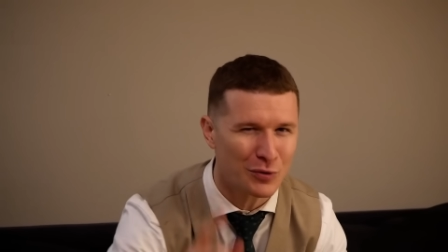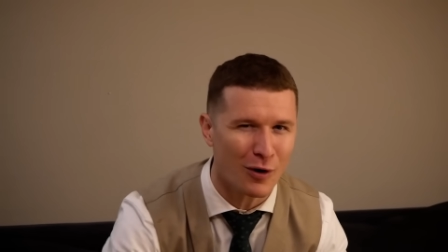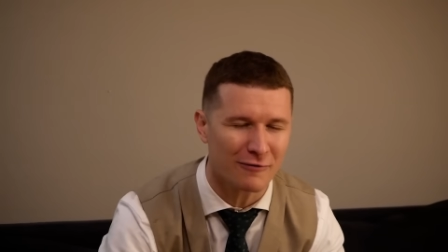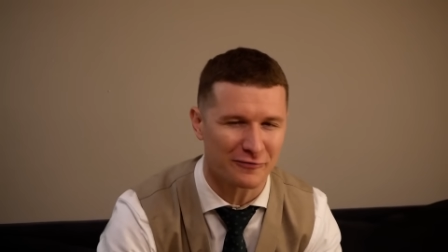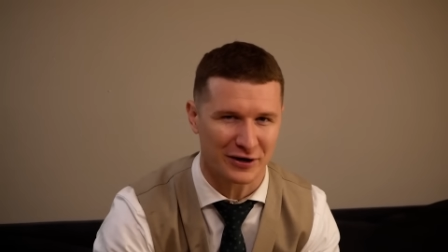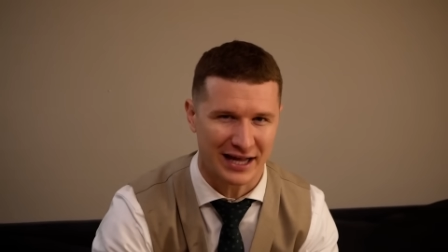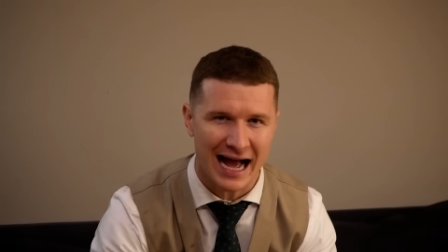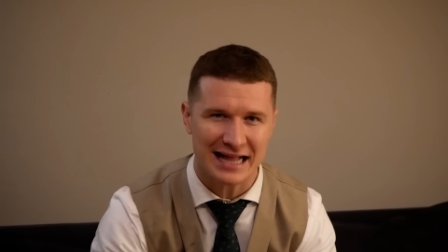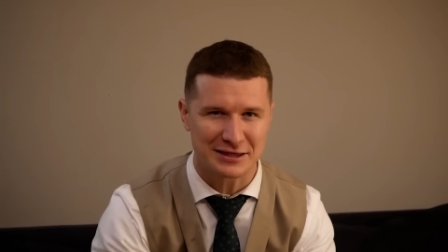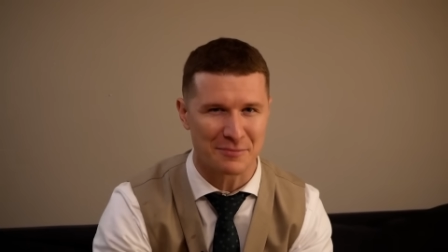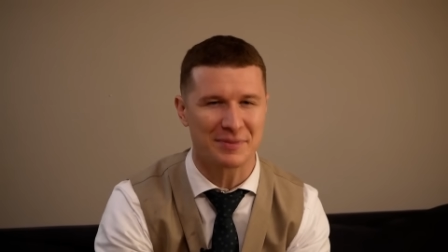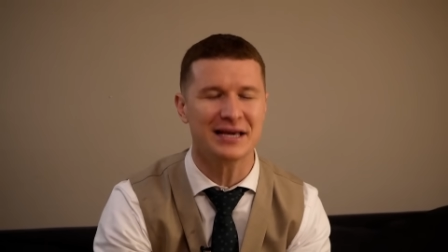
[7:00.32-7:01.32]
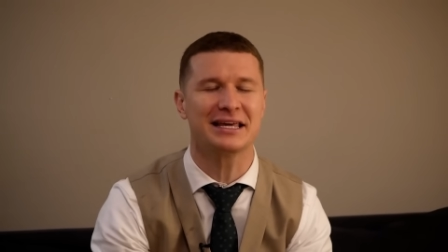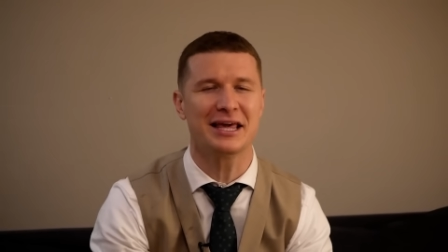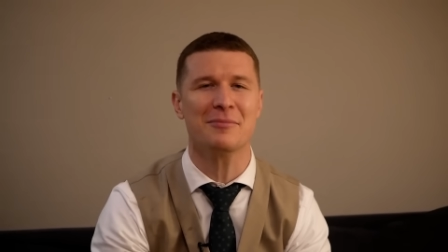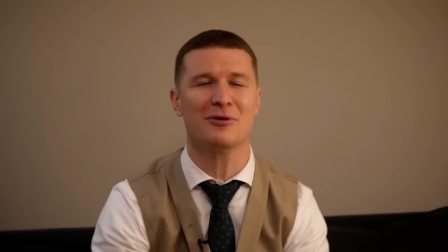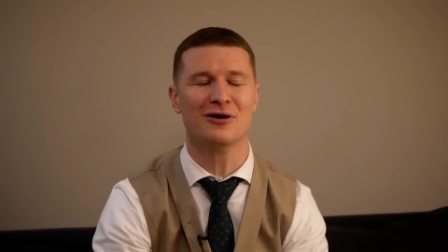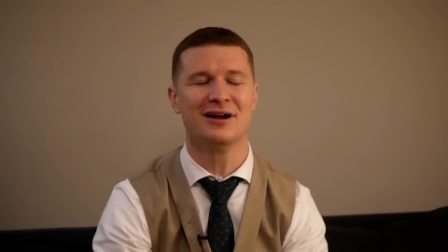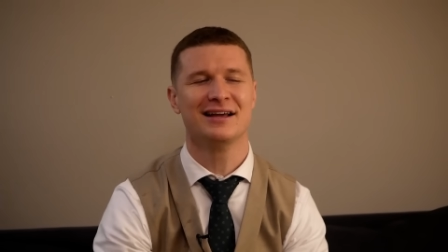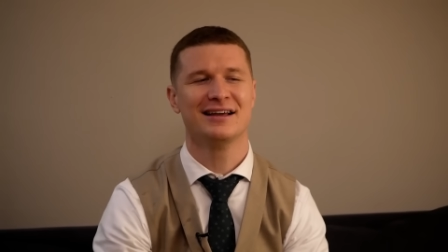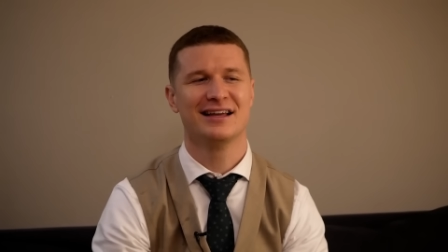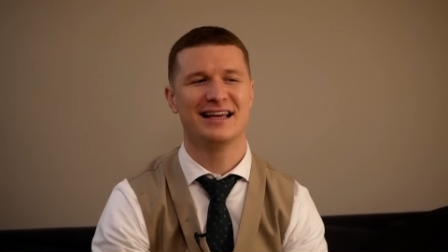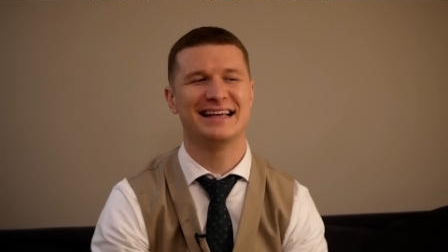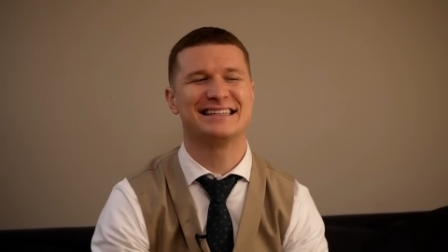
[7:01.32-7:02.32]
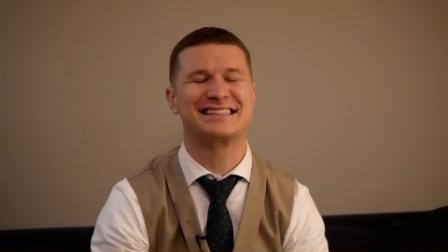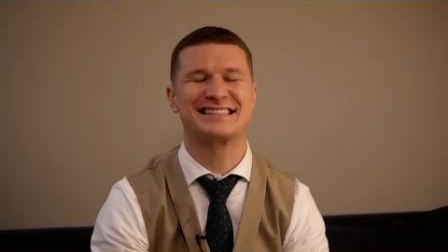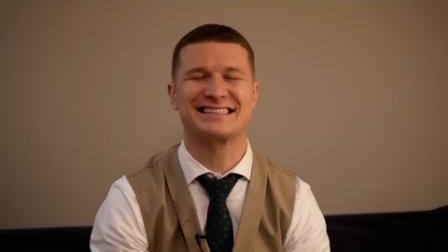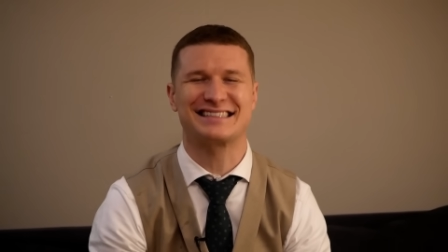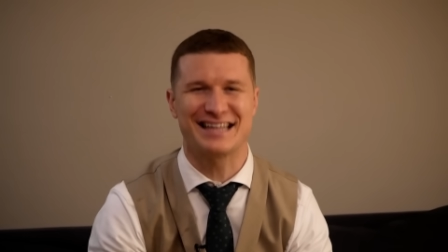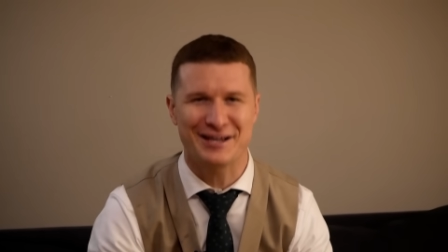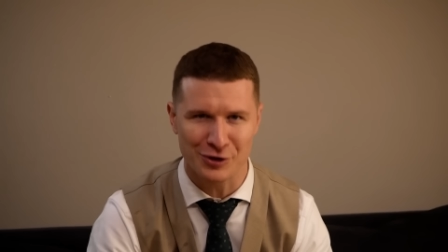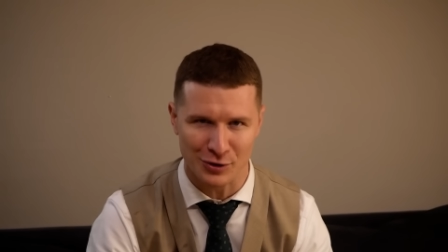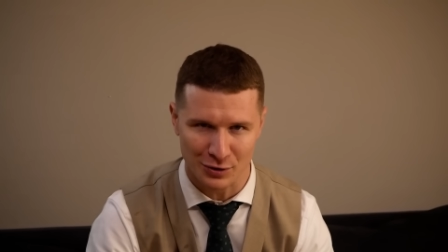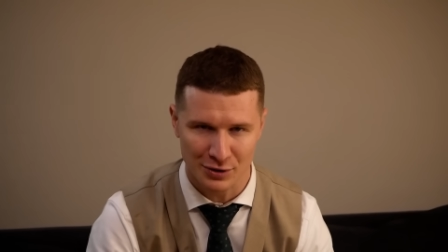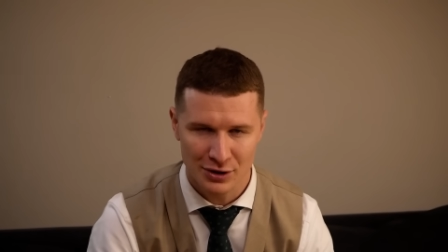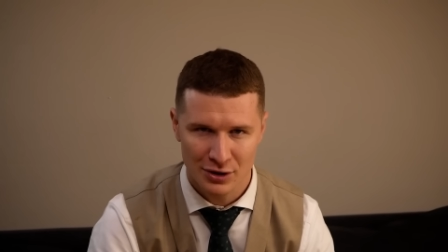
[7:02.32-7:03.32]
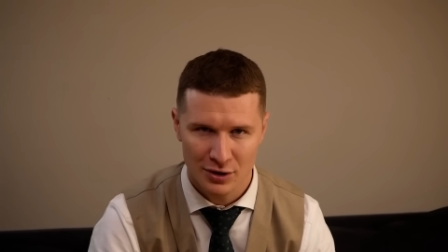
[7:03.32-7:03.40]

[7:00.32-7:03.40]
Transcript: you all forgot, the Big Gibber is still